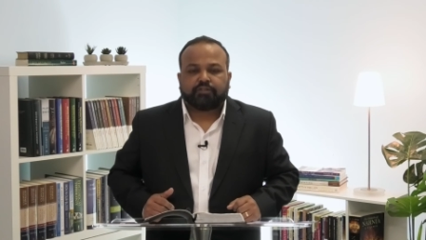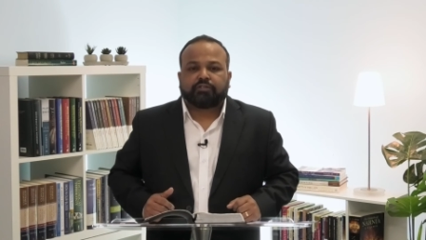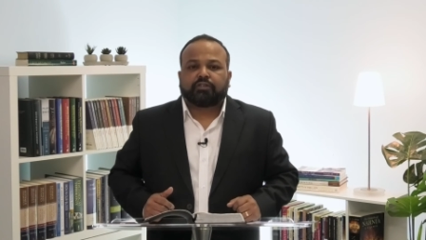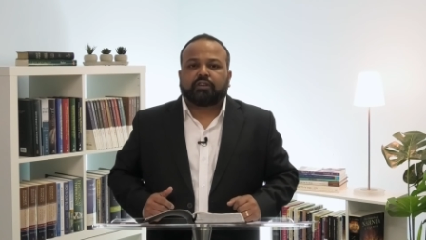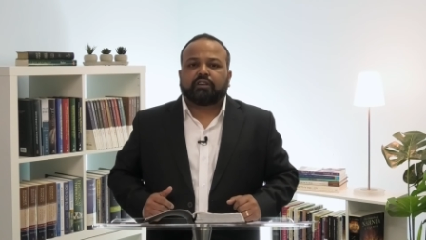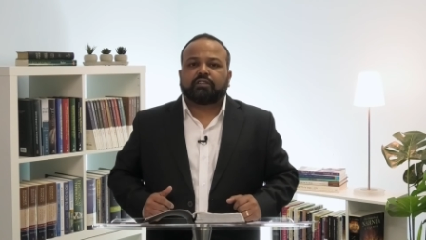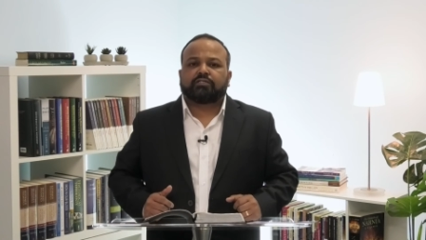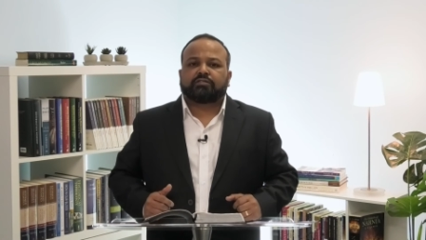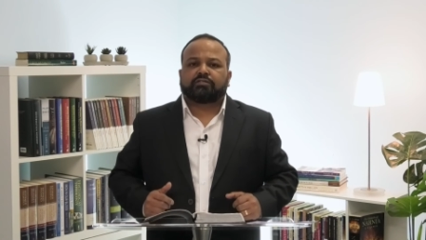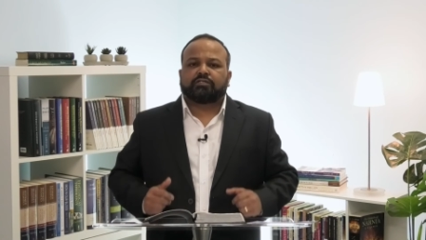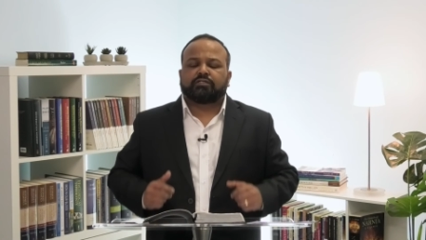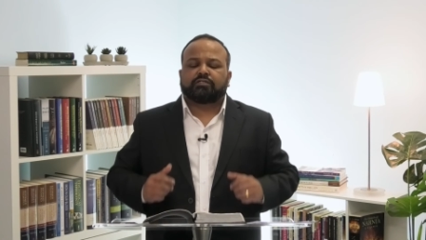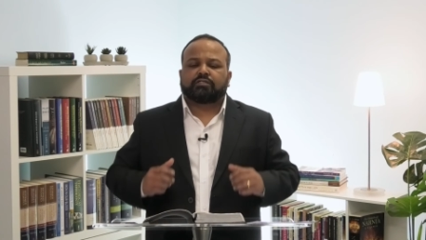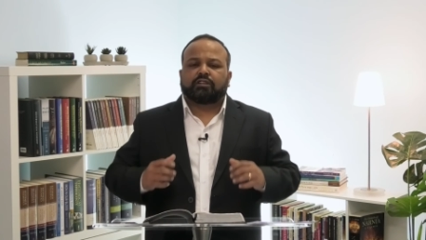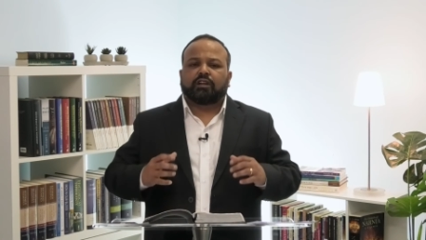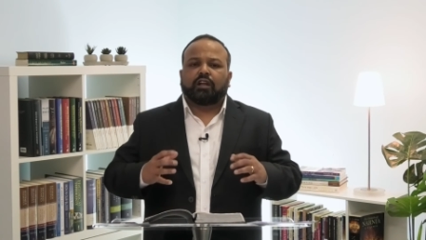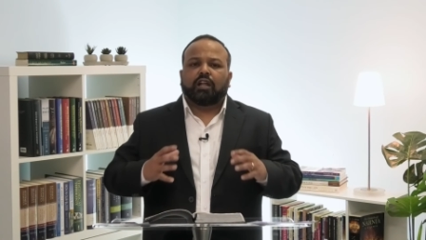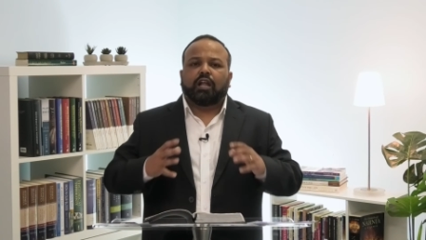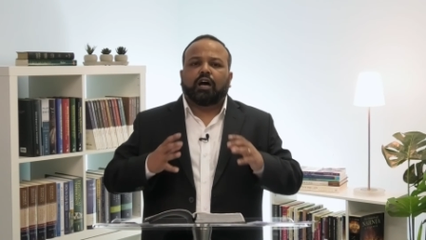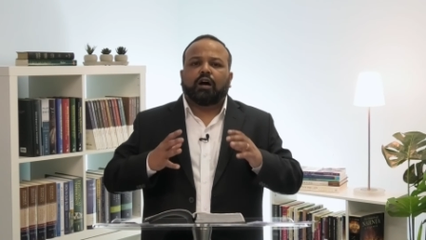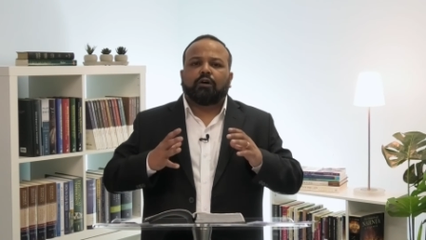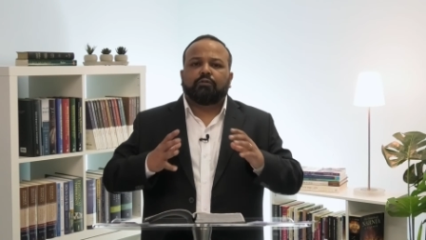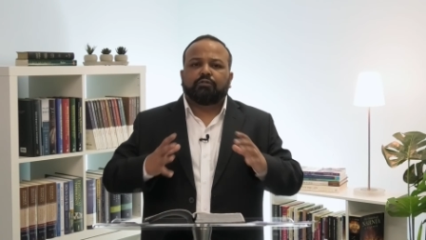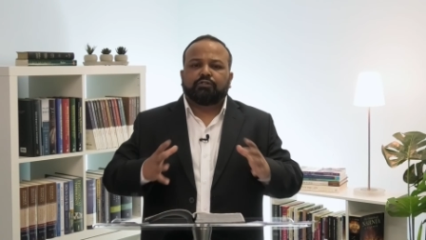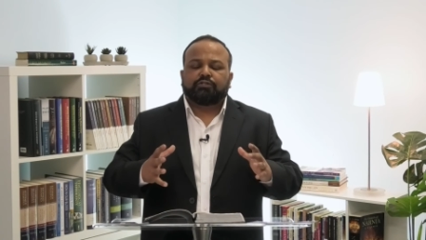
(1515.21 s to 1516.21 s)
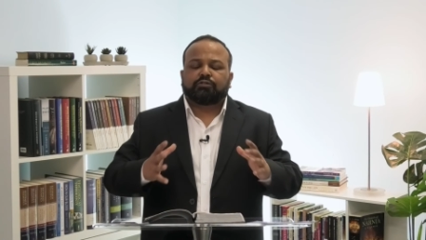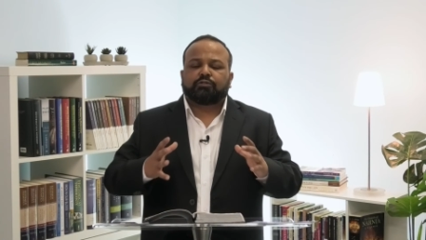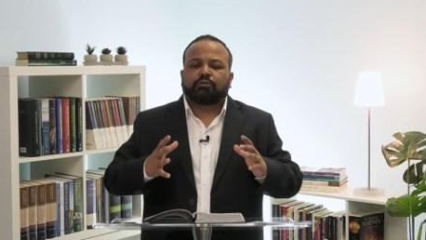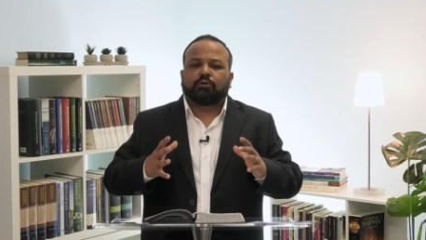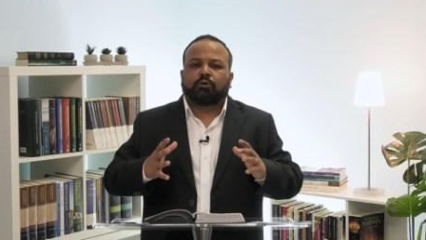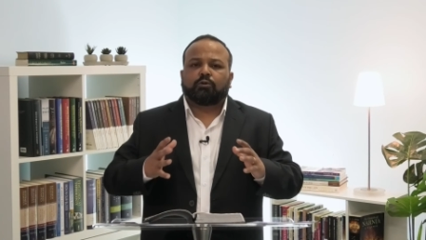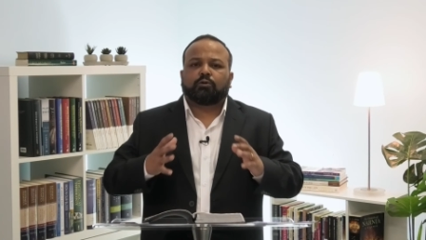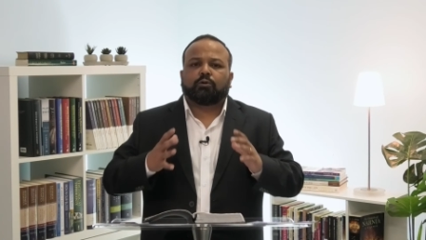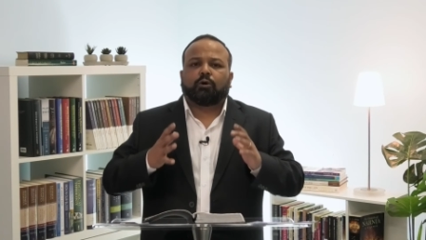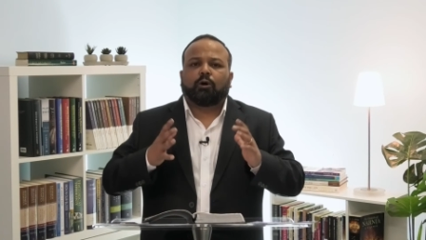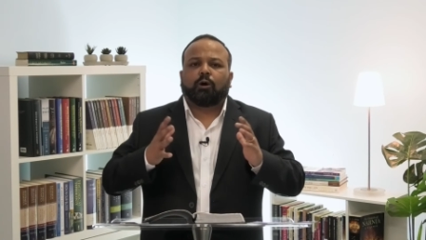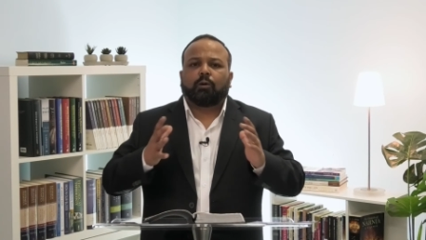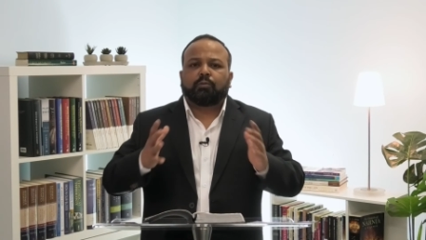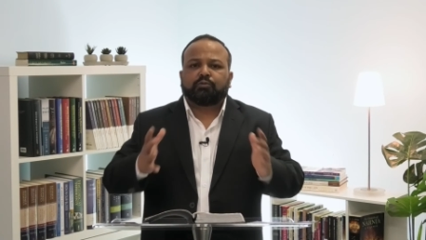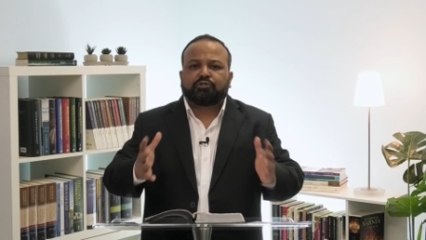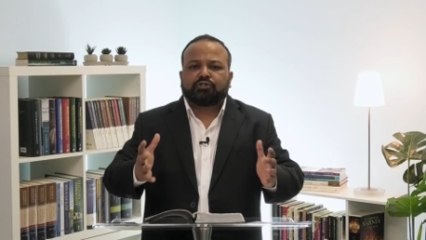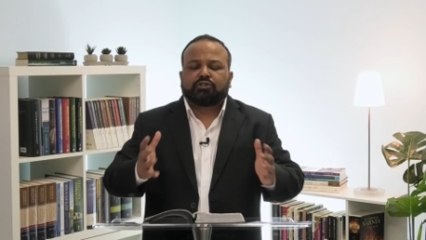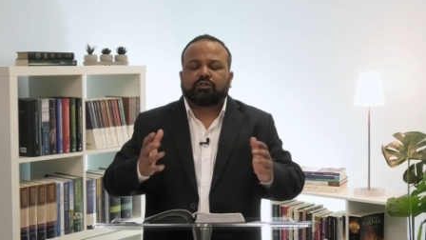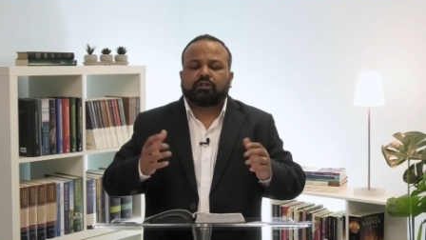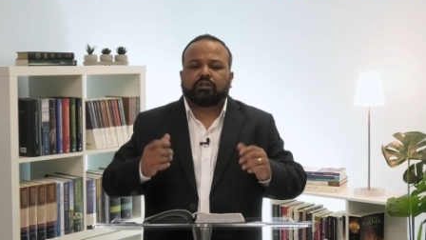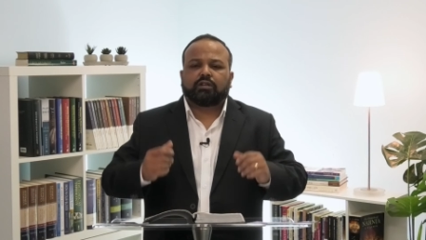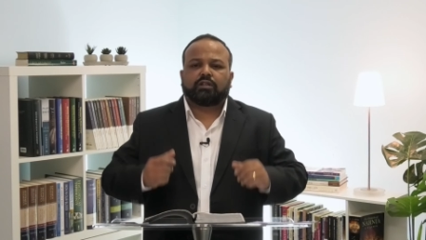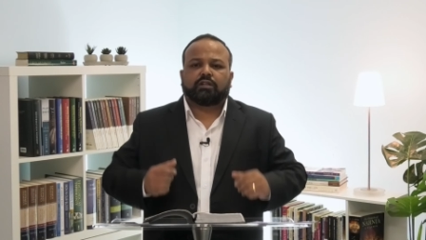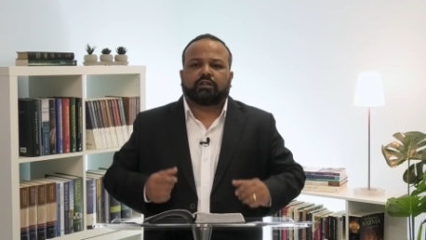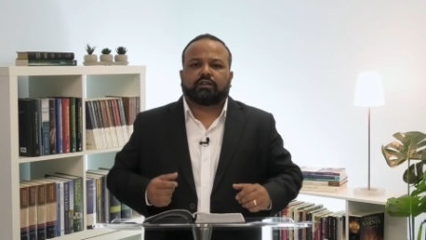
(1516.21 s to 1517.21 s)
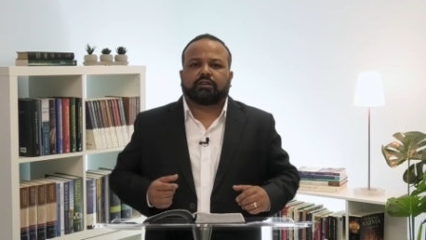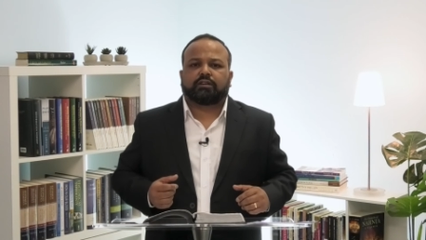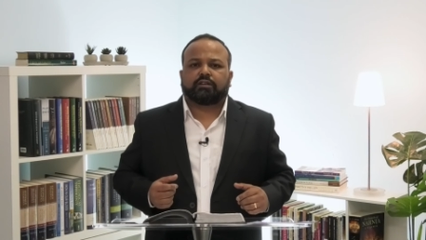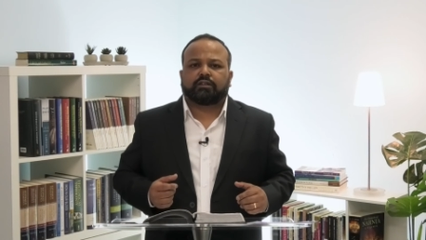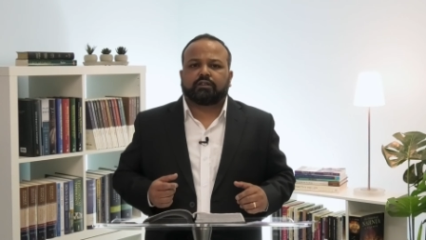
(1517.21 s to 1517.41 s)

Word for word: says this love is not optional.